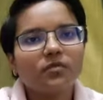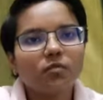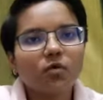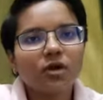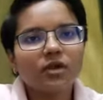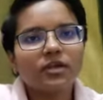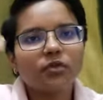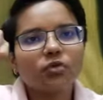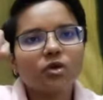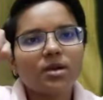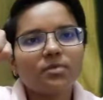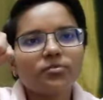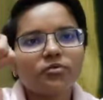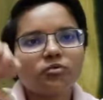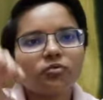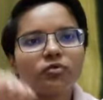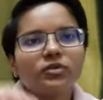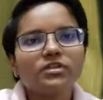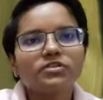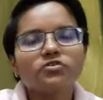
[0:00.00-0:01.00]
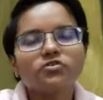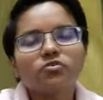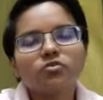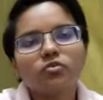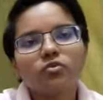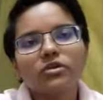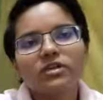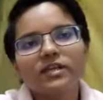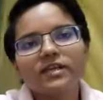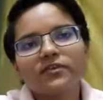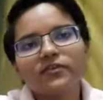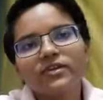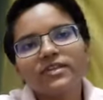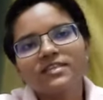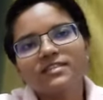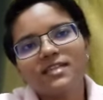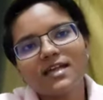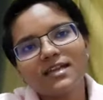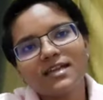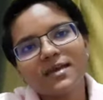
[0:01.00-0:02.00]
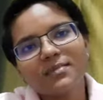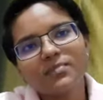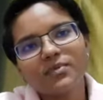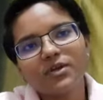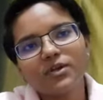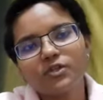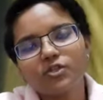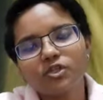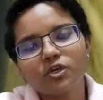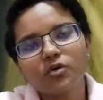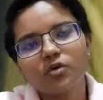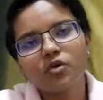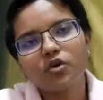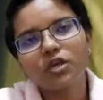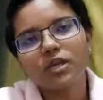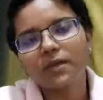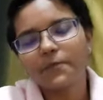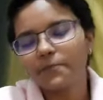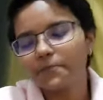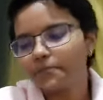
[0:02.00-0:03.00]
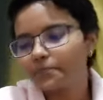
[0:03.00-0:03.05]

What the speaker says: what you have to do is to decrease the temperature. Okay.